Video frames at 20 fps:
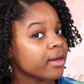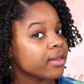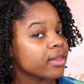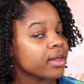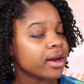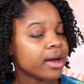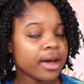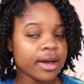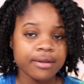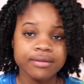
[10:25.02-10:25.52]
that
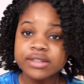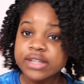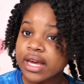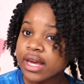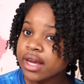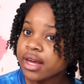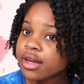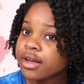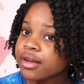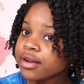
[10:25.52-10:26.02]
I have
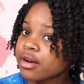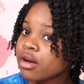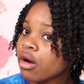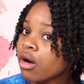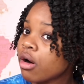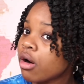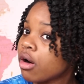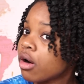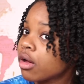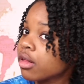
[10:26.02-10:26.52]
taken
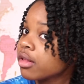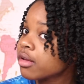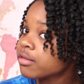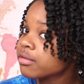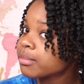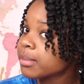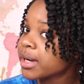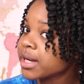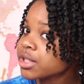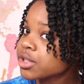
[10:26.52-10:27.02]
all of
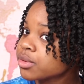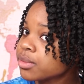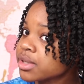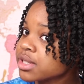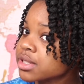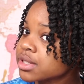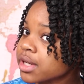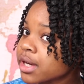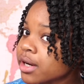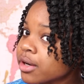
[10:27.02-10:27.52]
my
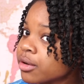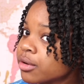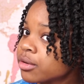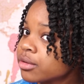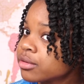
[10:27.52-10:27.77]
twist out